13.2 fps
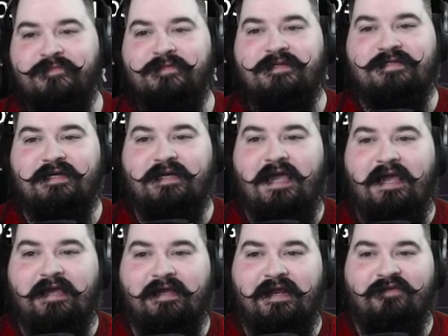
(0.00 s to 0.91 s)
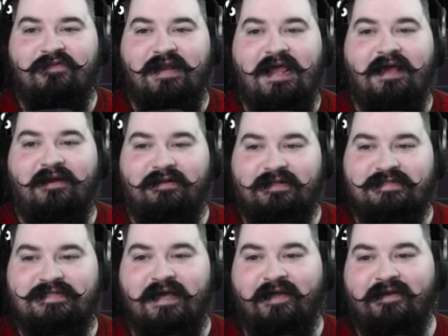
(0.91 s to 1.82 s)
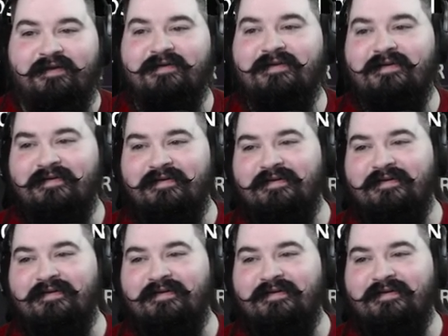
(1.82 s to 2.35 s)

Just like, hey, can I even handle a 10?